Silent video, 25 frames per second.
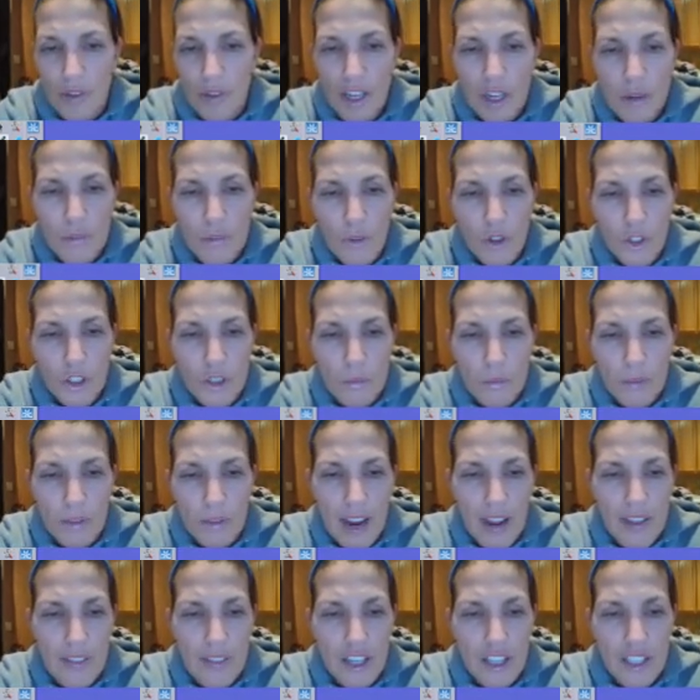We need to
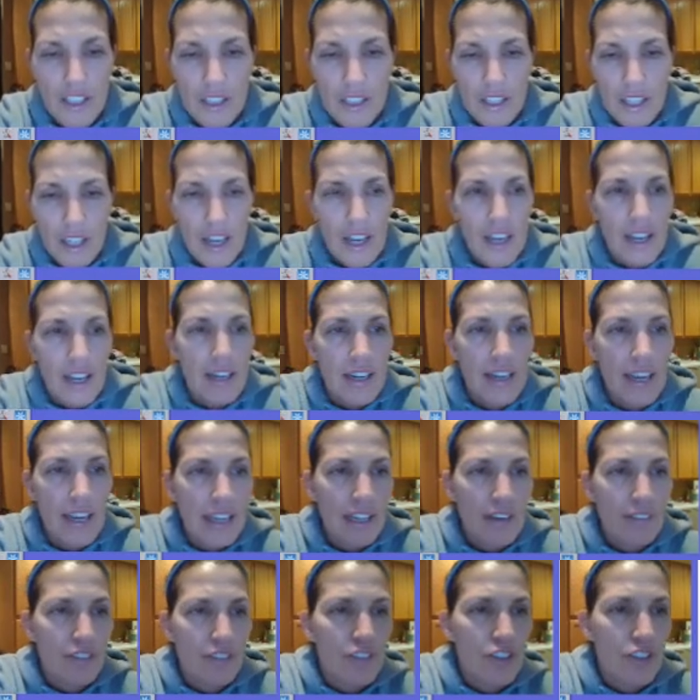multiply this
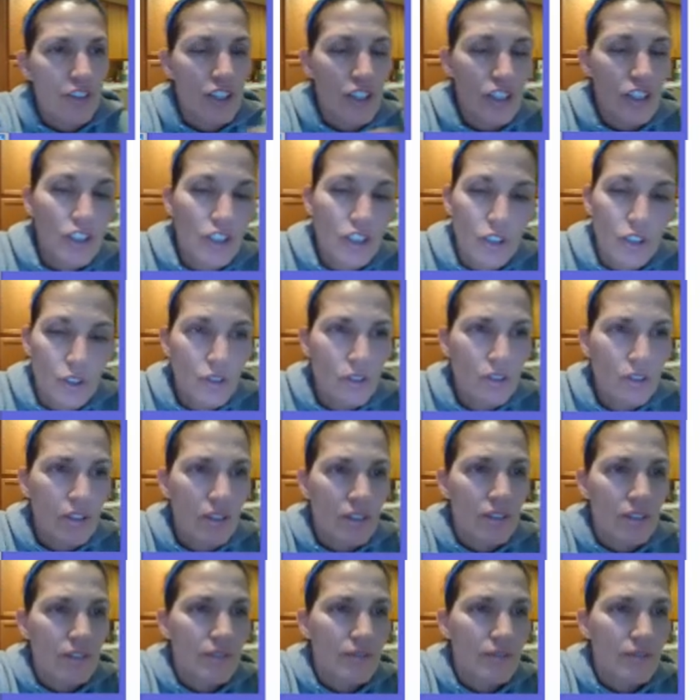-32.